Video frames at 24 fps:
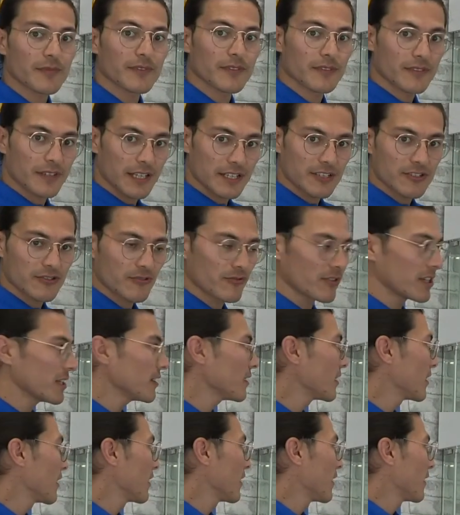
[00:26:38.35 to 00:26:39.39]
touch
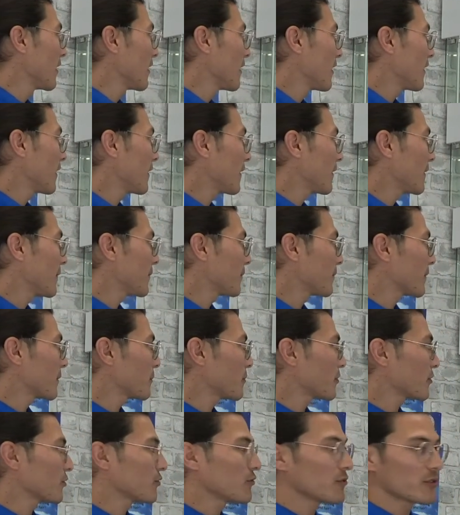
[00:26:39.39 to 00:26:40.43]
screen,
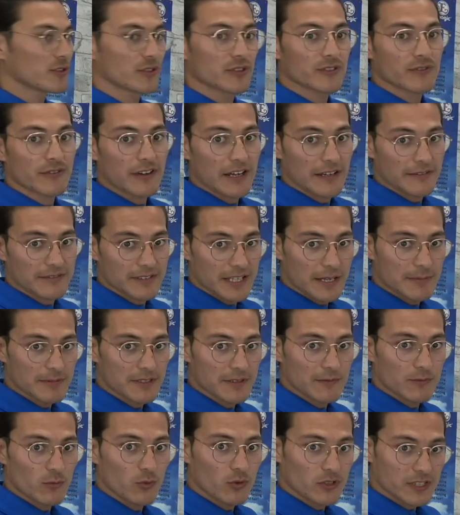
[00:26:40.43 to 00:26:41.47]
produces 5 types
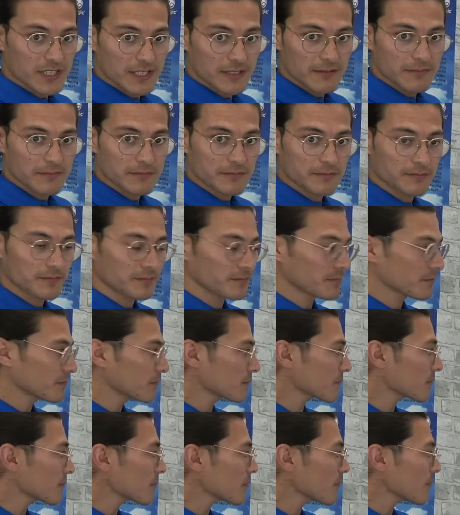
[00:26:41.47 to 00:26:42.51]
of water,
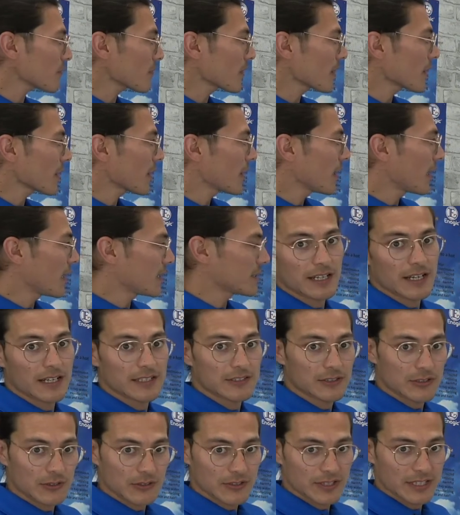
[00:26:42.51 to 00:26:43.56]
has
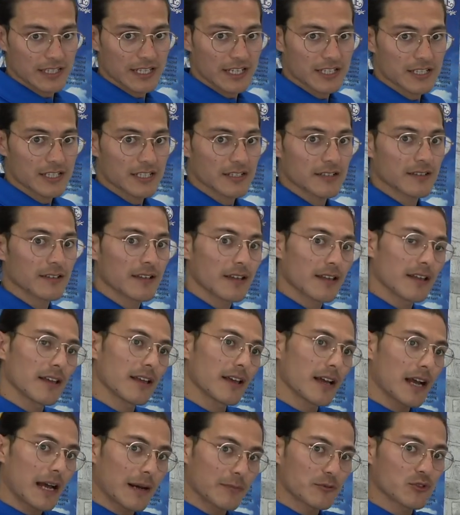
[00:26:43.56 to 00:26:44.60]
antioxidation
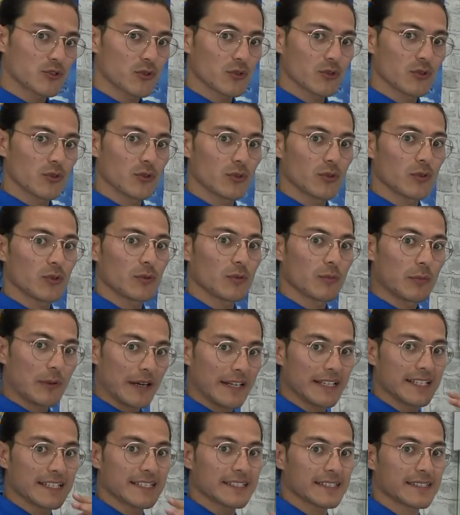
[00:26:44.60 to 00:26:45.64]
up to
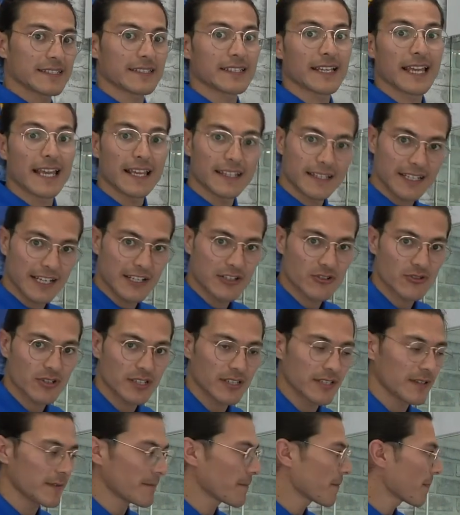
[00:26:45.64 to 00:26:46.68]

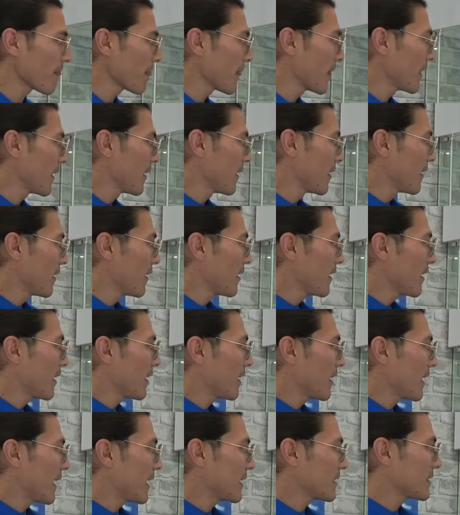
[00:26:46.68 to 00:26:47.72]
-800,
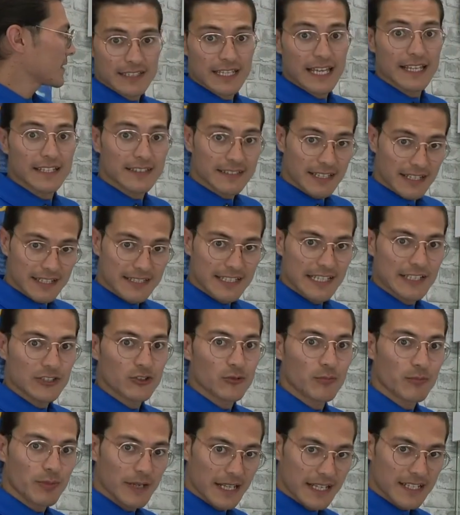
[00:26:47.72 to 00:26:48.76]
has 8
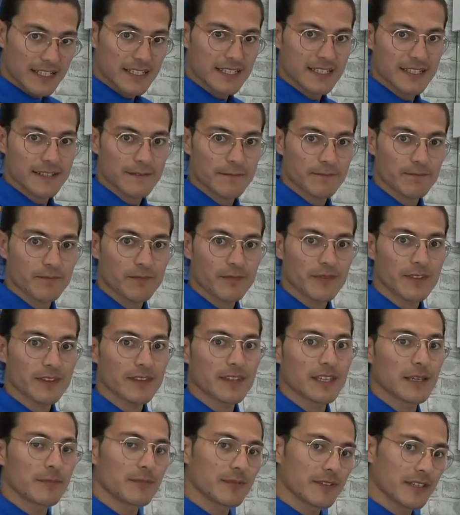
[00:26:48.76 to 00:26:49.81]
titanium plates
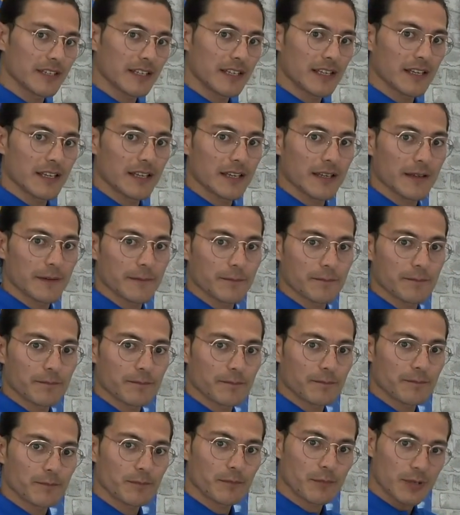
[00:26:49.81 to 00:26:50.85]
dipped in a
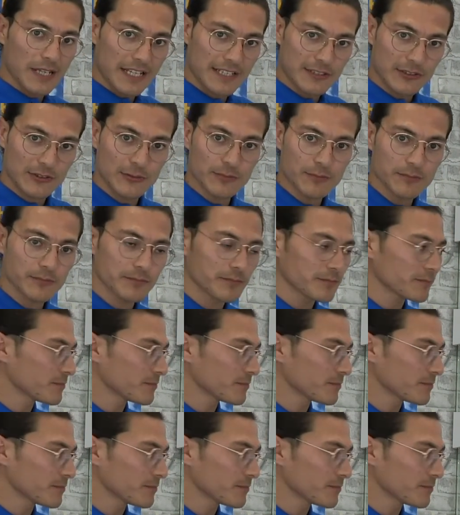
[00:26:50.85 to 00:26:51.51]
platinum,